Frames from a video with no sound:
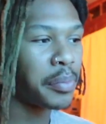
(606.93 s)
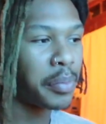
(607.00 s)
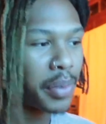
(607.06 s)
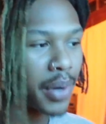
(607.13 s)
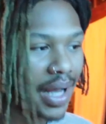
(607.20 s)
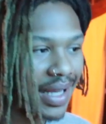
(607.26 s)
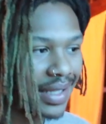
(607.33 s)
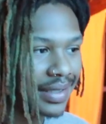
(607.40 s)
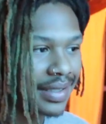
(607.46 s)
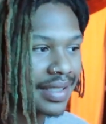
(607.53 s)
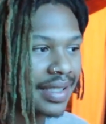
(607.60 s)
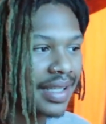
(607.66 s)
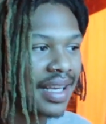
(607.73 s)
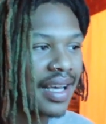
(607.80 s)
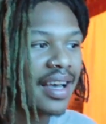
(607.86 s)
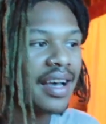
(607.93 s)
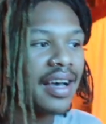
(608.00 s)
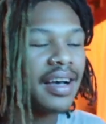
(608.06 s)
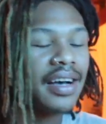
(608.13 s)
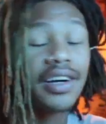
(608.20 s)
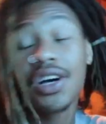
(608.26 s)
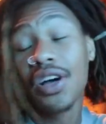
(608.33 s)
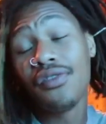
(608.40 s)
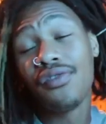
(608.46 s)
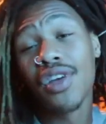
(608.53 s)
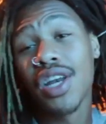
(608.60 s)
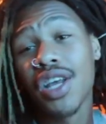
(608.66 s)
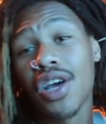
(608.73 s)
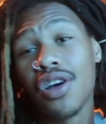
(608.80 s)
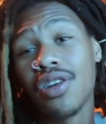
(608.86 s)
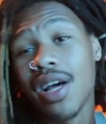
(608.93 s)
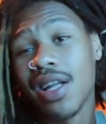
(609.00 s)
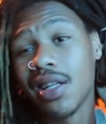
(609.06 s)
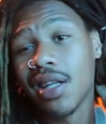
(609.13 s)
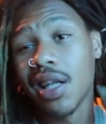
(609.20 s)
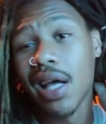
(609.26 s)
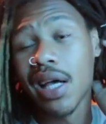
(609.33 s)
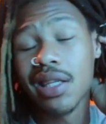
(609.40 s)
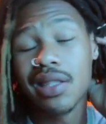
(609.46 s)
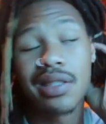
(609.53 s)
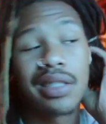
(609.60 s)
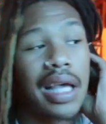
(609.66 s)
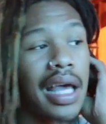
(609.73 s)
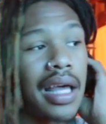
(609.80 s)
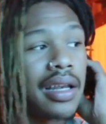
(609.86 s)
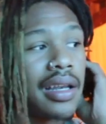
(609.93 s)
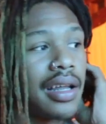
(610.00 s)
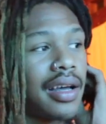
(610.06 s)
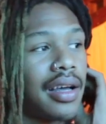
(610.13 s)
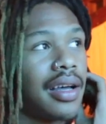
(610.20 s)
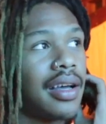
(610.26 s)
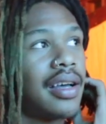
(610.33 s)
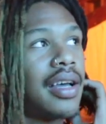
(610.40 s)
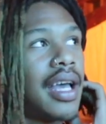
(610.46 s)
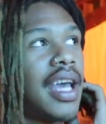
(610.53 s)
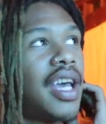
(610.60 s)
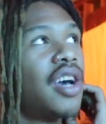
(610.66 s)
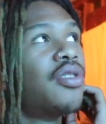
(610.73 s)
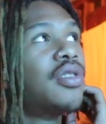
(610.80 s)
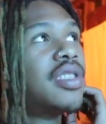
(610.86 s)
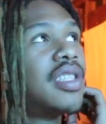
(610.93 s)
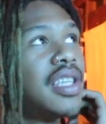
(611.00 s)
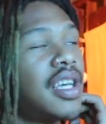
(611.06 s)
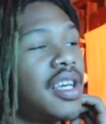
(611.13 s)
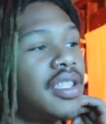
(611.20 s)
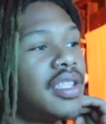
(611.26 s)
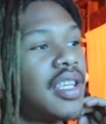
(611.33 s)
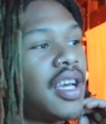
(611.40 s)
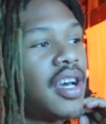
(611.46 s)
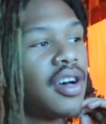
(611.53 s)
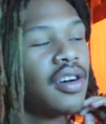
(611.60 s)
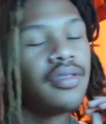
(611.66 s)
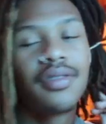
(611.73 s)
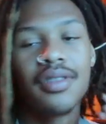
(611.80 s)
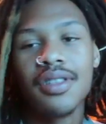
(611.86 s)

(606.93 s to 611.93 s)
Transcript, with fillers: But good video nonetheless. And Ayo and Teo,